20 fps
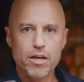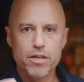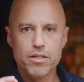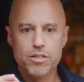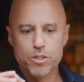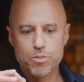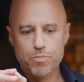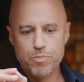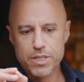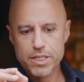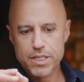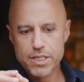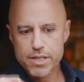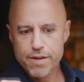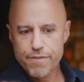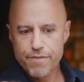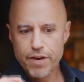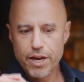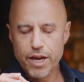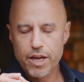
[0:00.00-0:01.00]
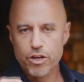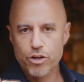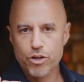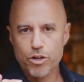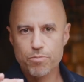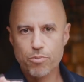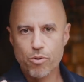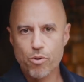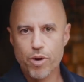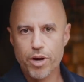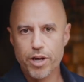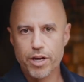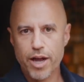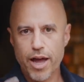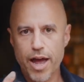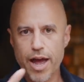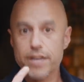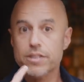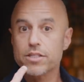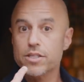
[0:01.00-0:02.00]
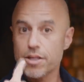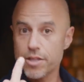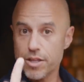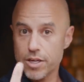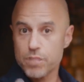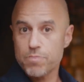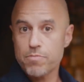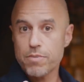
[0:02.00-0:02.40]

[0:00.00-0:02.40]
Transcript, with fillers: specific and good point as to this